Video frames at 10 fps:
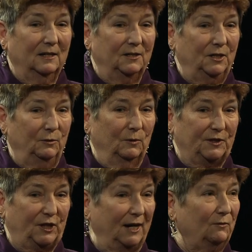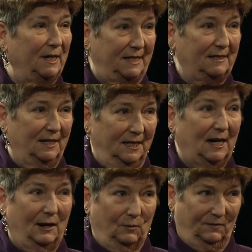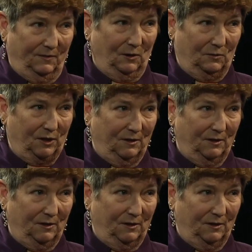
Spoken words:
you will generally see that I will vote.